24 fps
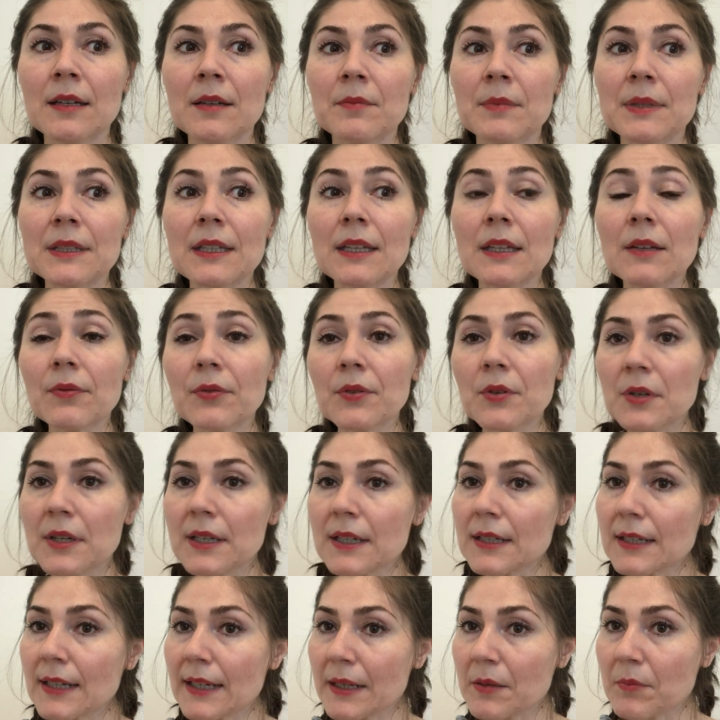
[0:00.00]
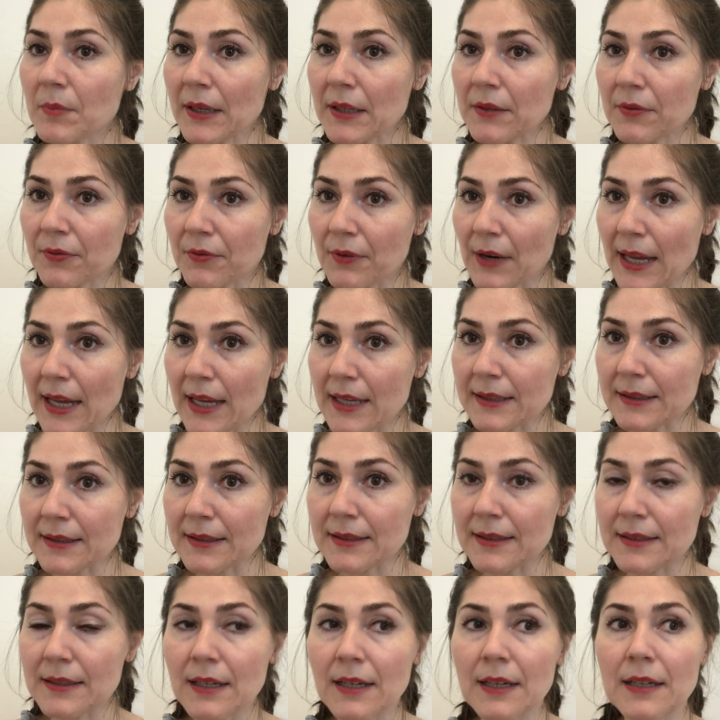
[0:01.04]
But if you are like my
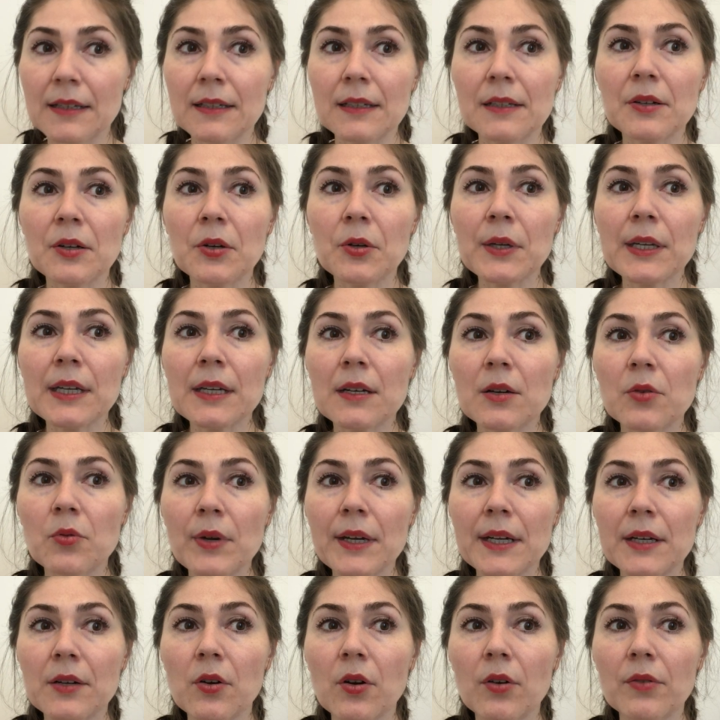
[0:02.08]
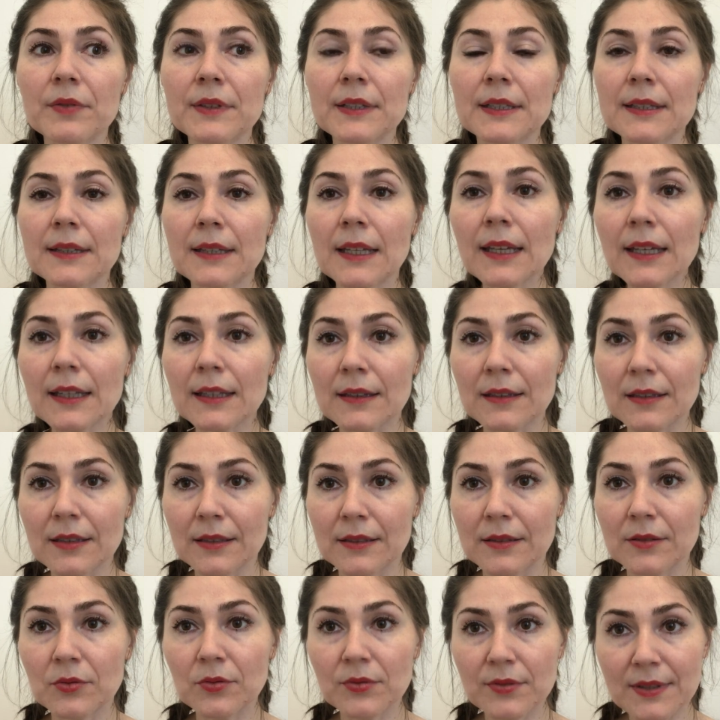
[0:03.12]
friend, growing aware of the need
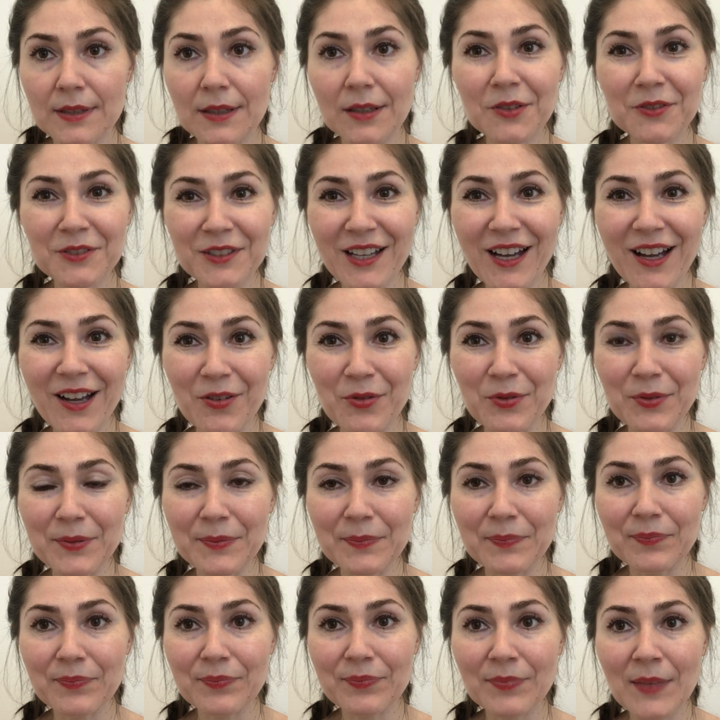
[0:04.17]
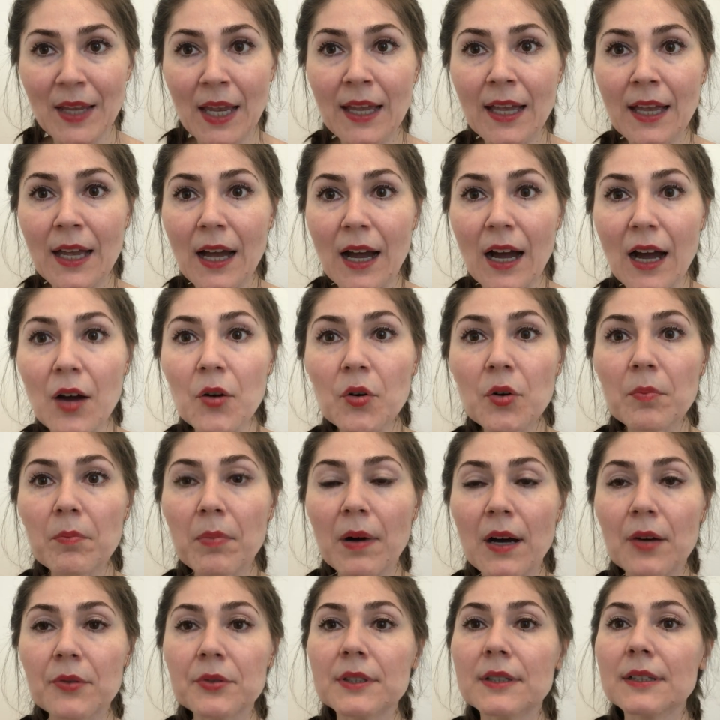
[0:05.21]
to slow down, how
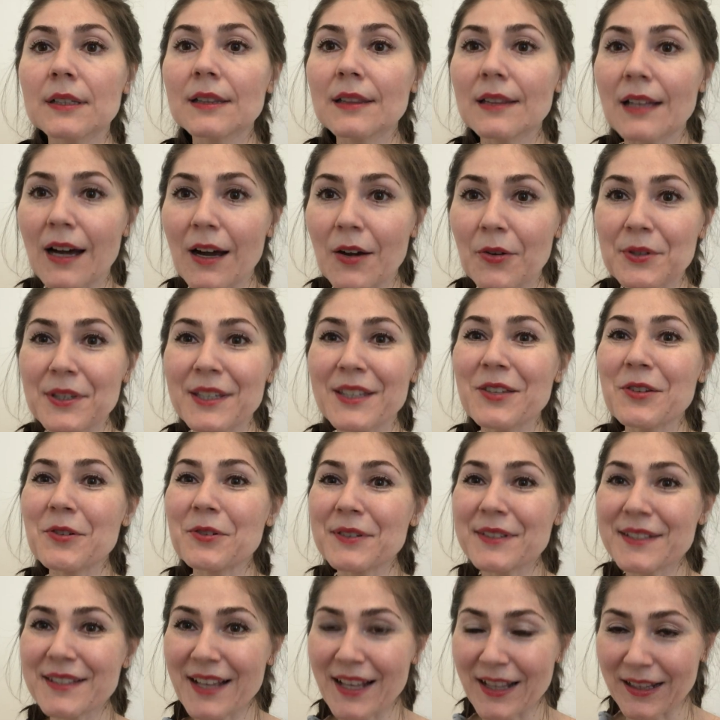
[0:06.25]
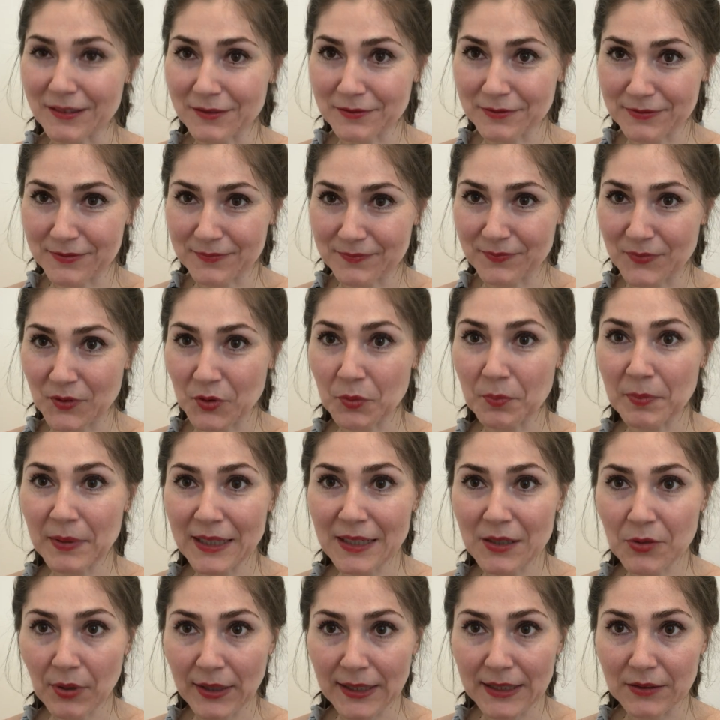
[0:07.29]
about allowing yourself to be
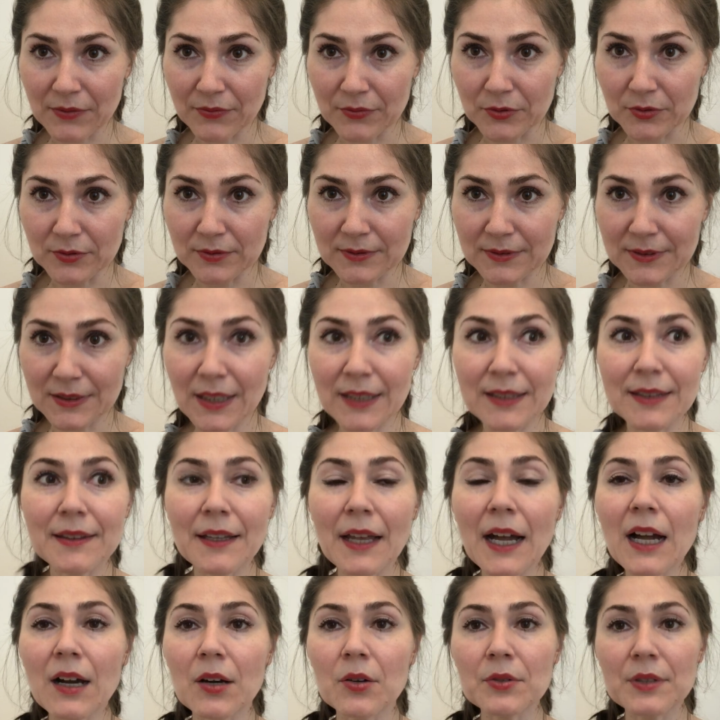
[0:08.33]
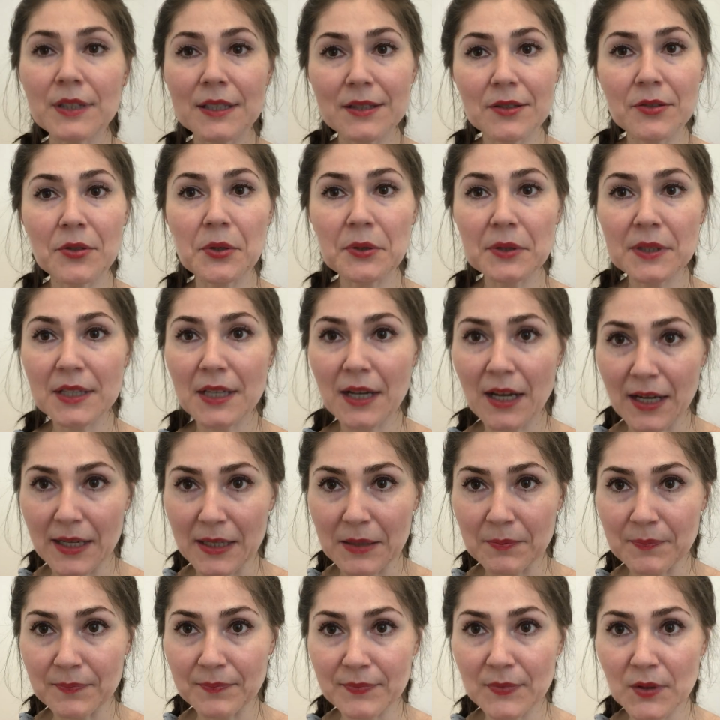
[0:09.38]
grateful that now it's your
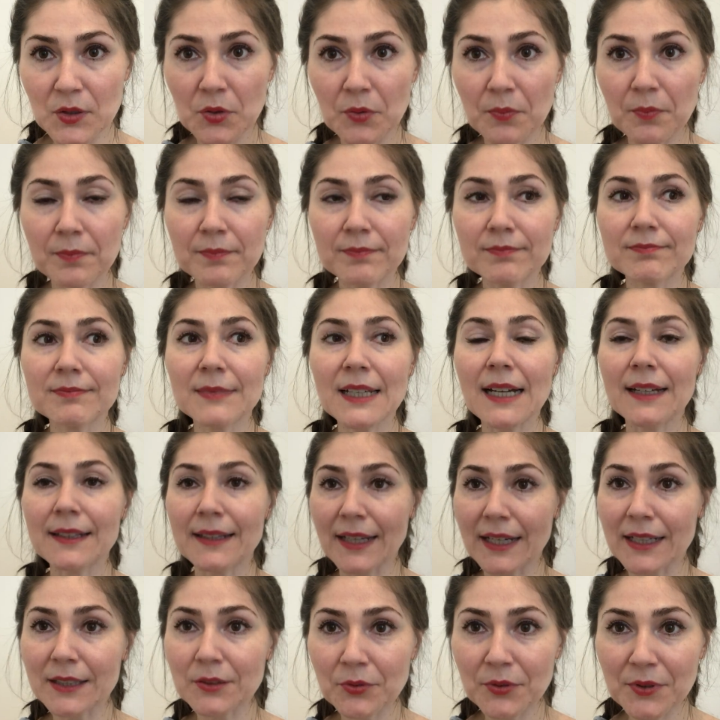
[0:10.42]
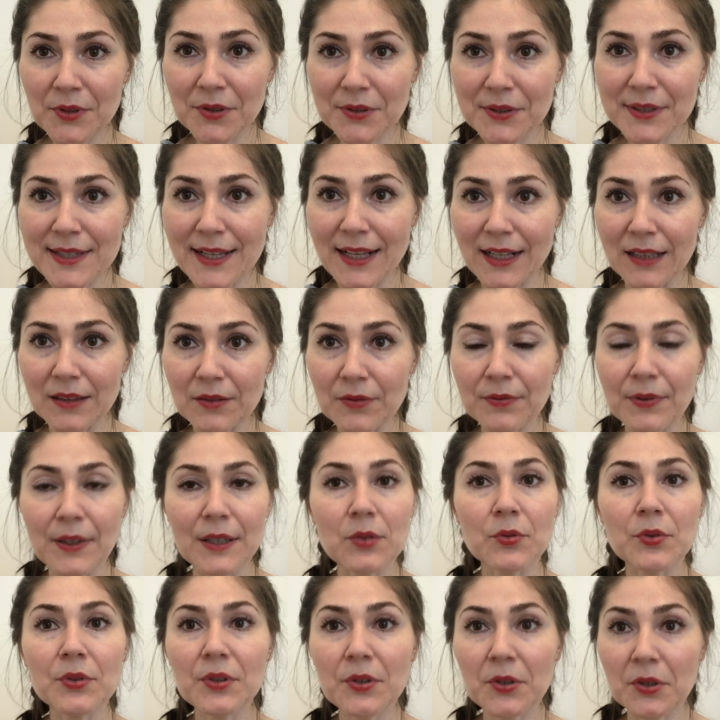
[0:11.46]
time to connect with yourself
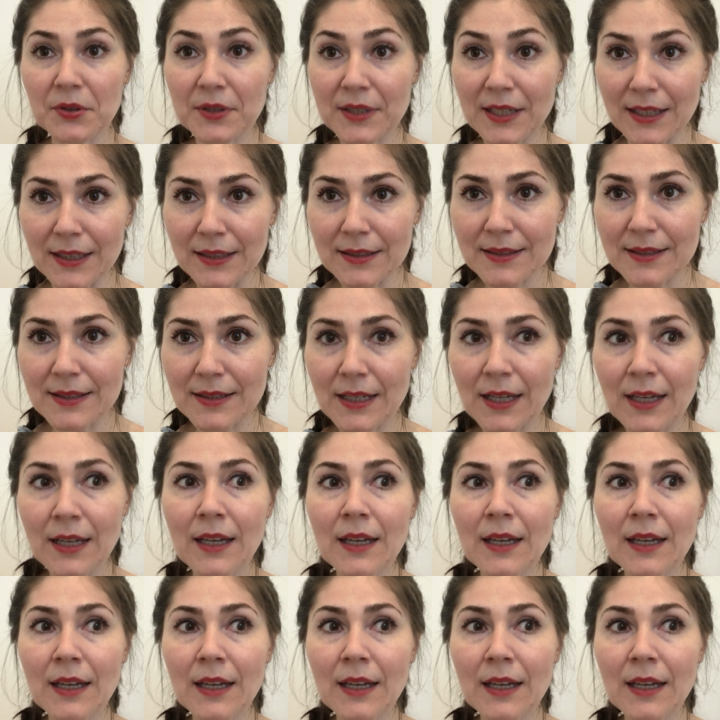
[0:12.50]
and with your needs?